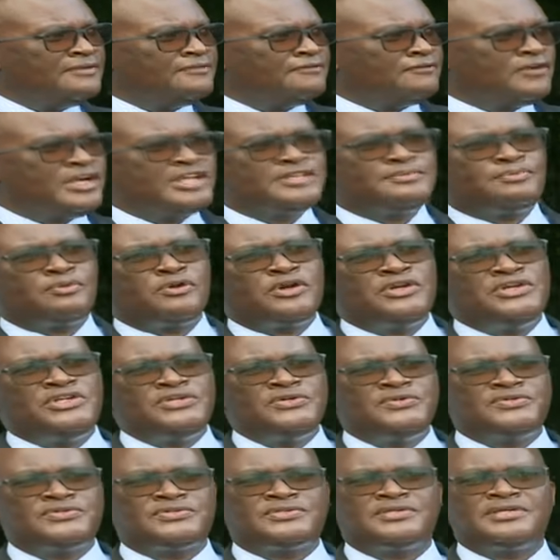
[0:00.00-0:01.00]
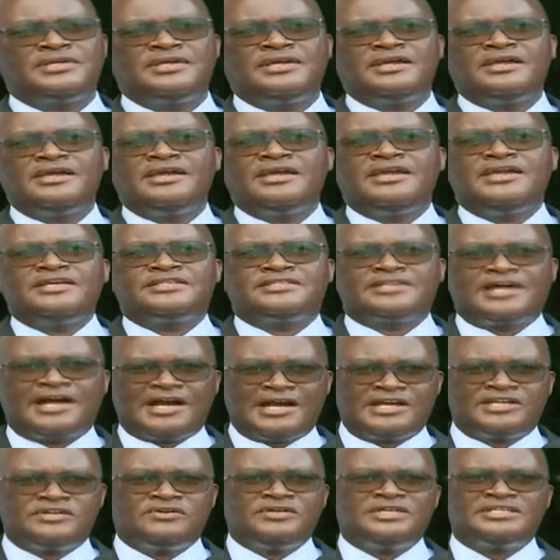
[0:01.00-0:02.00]
fresh produce, is
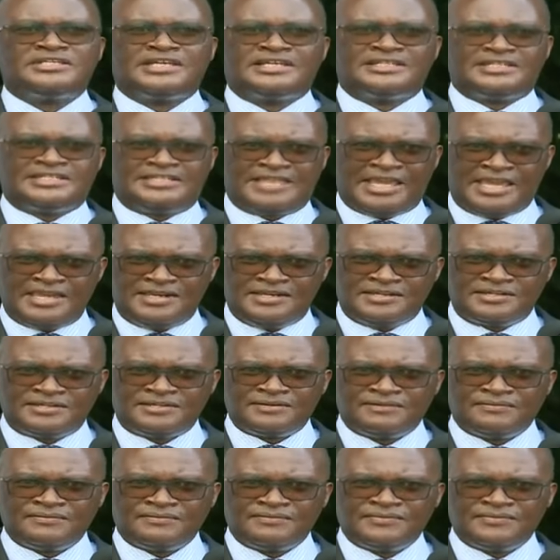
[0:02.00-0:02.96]
accurately sustained.